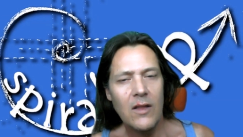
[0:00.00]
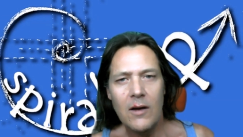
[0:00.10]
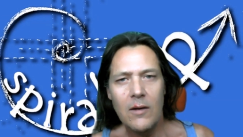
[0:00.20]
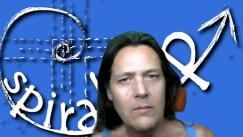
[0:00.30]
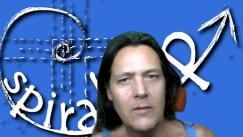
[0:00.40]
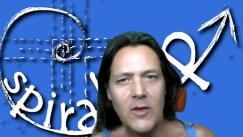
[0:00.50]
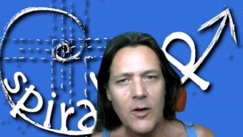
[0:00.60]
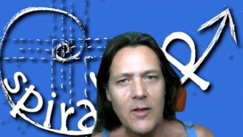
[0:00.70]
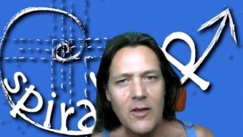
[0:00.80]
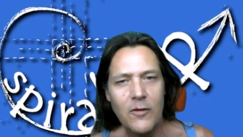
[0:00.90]
um, you
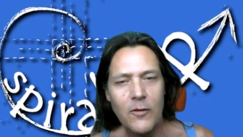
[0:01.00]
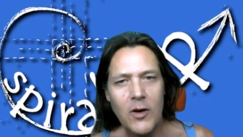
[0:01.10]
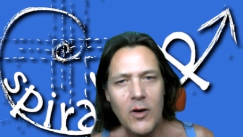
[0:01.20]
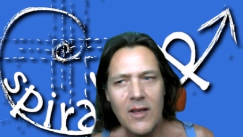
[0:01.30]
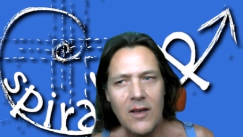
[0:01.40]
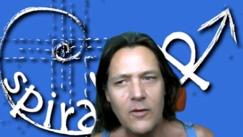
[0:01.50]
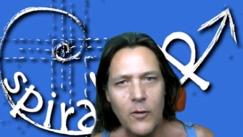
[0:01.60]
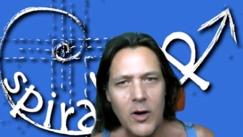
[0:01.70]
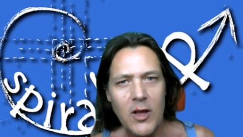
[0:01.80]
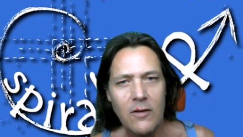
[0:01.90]
know, there's footage. There's
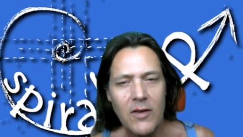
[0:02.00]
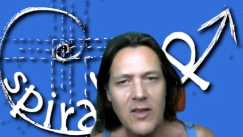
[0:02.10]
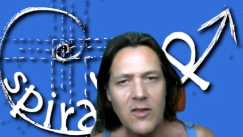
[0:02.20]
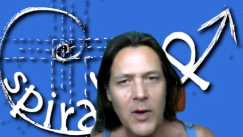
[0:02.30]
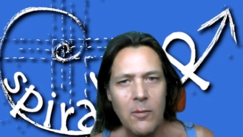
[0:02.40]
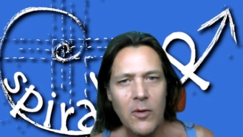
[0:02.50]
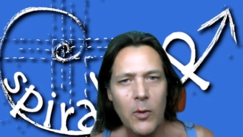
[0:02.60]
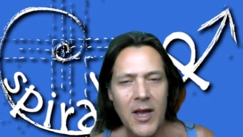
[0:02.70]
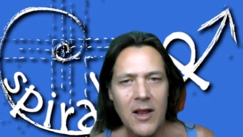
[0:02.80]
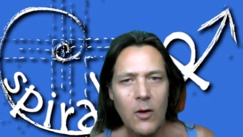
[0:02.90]
footage of these people that
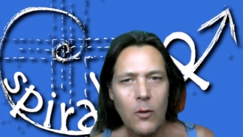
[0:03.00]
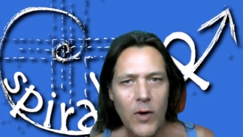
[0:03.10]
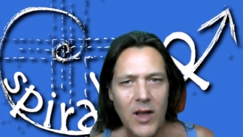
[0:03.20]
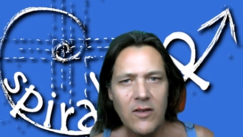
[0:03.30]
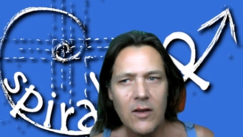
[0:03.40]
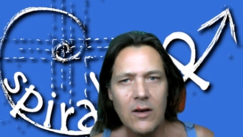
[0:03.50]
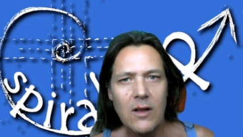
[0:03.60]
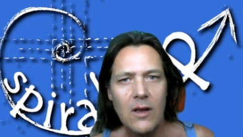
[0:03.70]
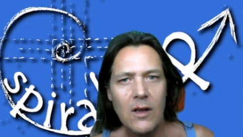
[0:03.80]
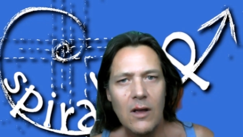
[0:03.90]
were getting arrested.